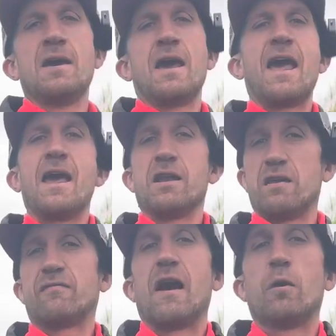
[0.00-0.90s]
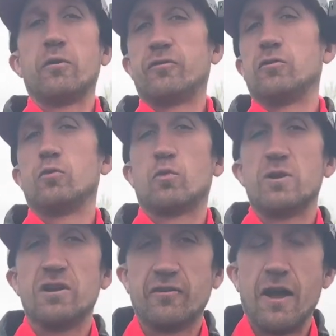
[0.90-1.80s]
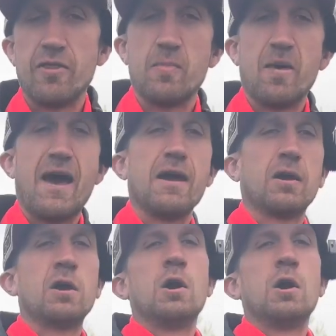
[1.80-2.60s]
and if I was to redesign the bag,